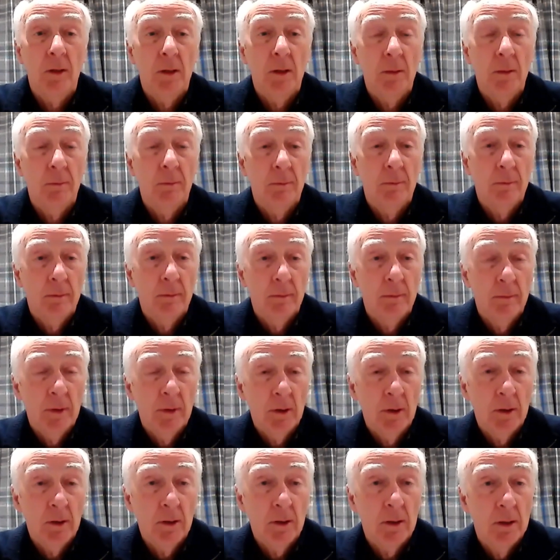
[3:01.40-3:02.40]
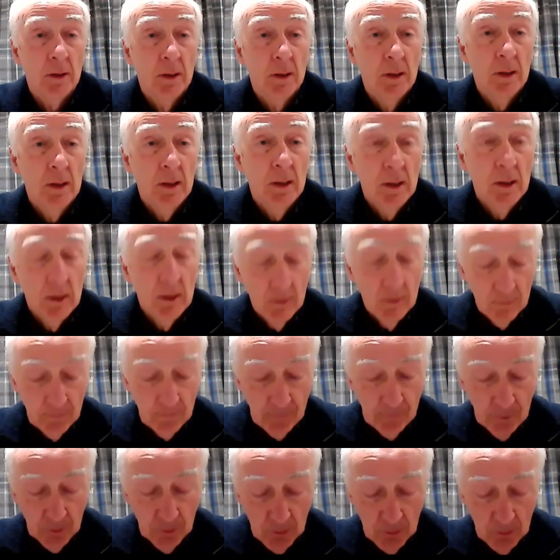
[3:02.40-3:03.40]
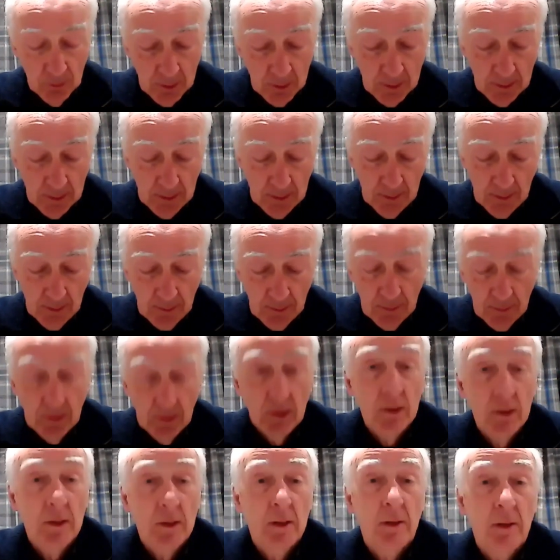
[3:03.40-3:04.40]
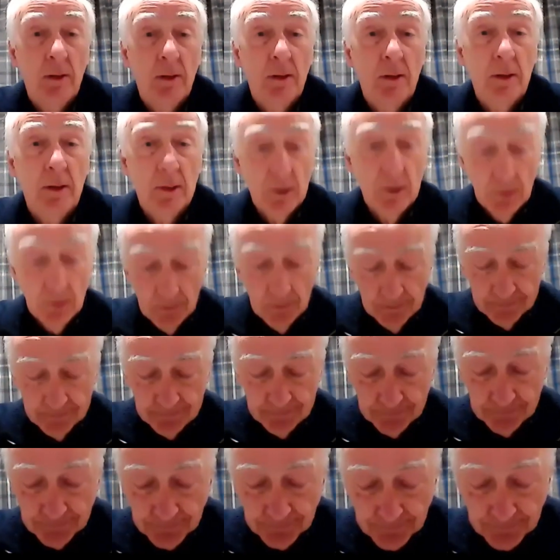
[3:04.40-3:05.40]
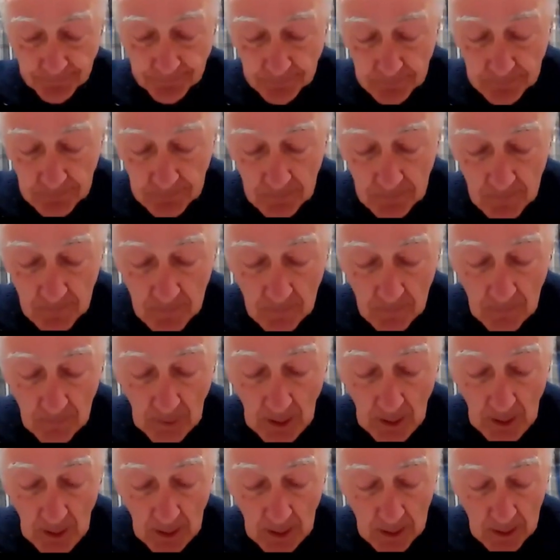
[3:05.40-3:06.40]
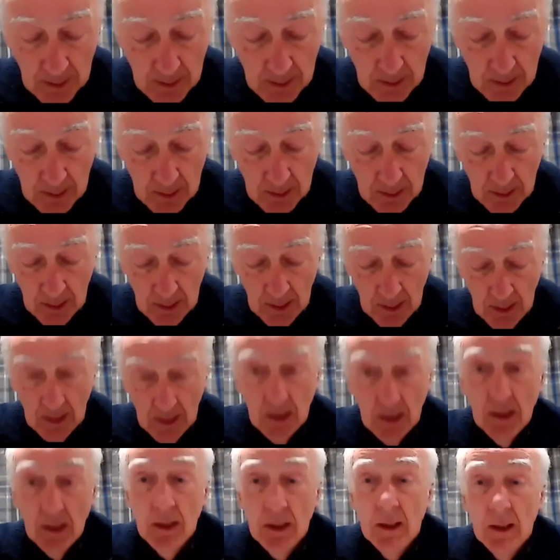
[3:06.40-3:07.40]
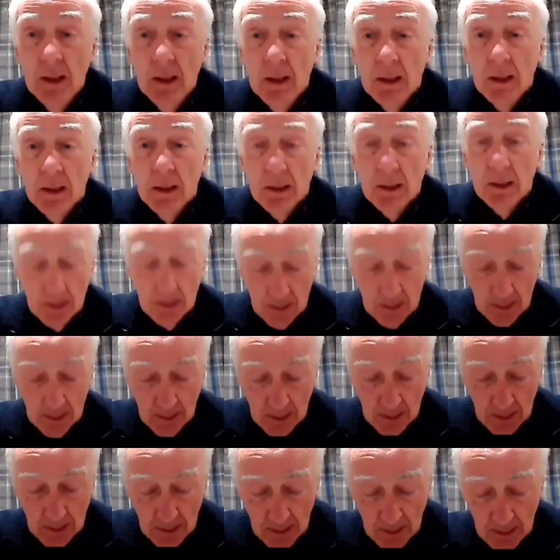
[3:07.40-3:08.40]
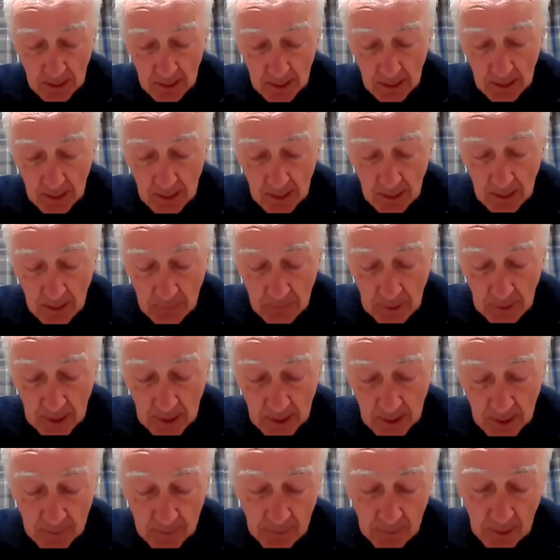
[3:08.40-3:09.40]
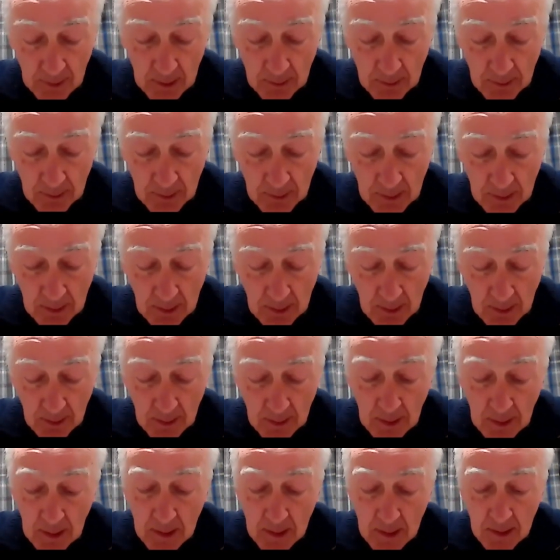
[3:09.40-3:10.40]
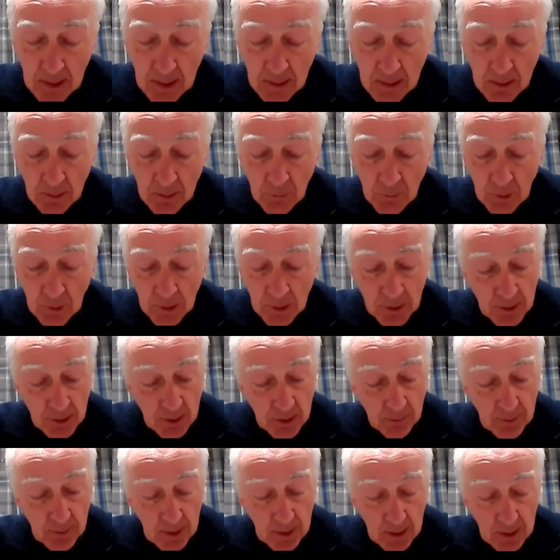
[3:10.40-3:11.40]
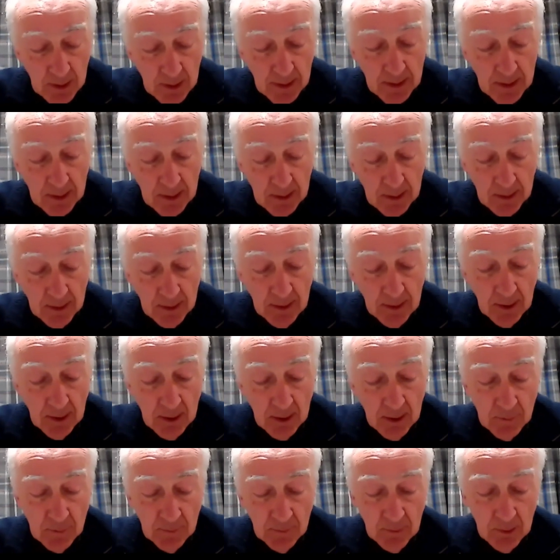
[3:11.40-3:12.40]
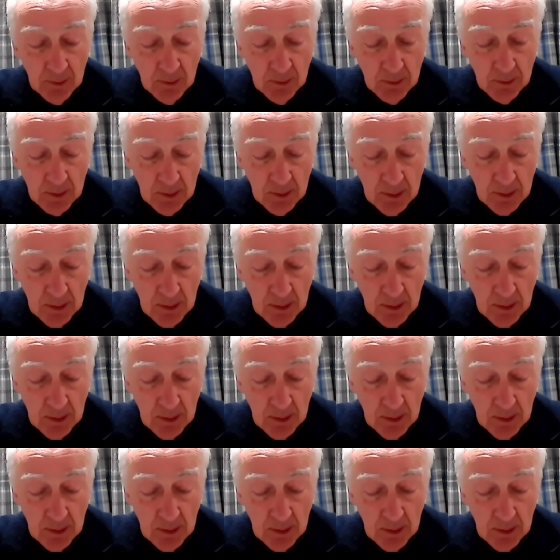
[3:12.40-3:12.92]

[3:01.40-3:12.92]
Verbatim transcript: that in Mark 4 30 to 32. And uh, it's uh, it reads as follows Then he said, To what shall we liken the kingdom of God?